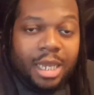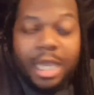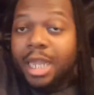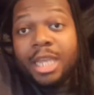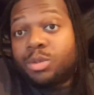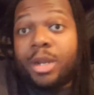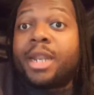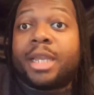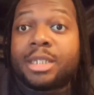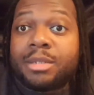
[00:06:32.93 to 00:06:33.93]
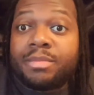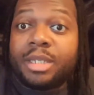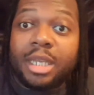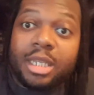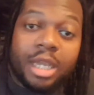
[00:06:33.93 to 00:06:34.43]
It is what it is.
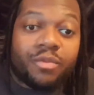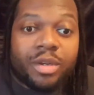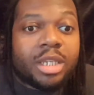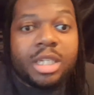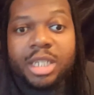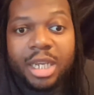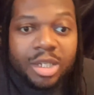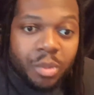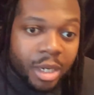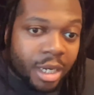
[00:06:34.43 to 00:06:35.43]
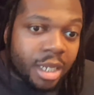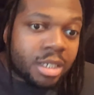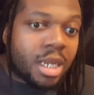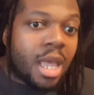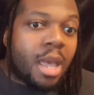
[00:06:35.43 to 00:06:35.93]
It really just is what it
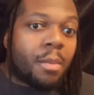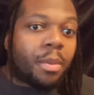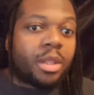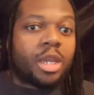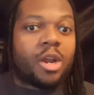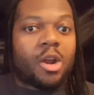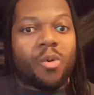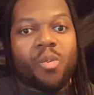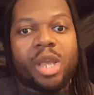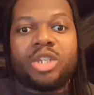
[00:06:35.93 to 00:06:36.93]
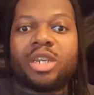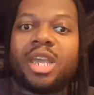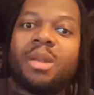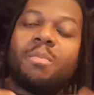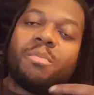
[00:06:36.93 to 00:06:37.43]
is. But there are ways you
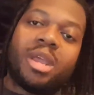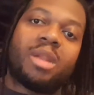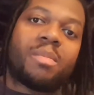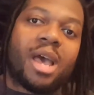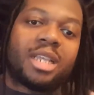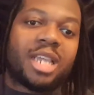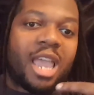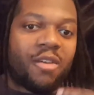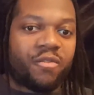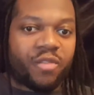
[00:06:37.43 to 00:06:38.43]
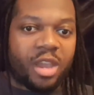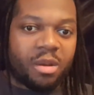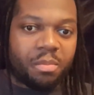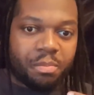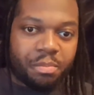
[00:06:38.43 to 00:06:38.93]
can minimize a
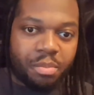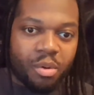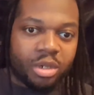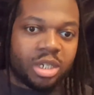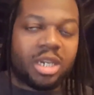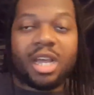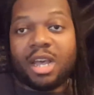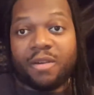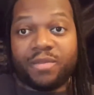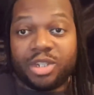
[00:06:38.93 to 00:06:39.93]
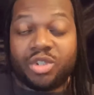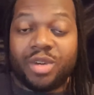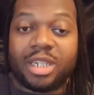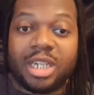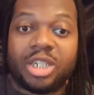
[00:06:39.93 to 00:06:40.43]
fair portion of the
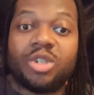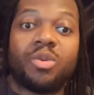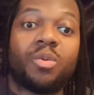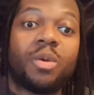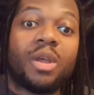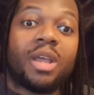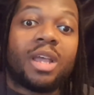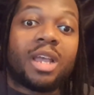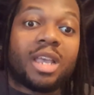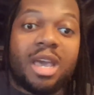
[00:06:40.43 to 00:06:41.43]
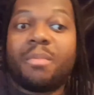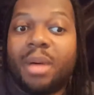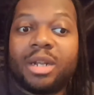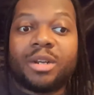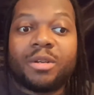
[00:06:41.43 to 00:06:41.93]
stress that you come
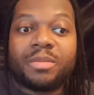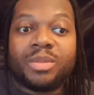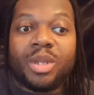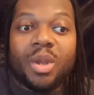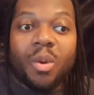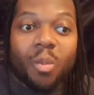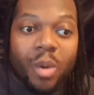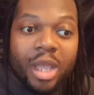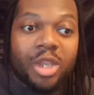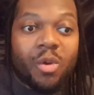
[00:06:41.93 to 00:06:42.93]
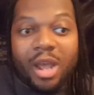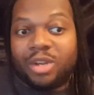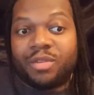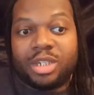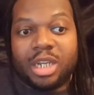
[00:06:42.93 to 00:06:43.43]
under when you have to
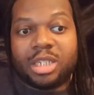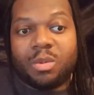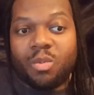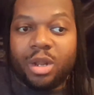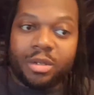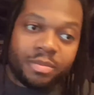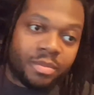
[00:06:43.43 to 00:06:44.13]
reject someone.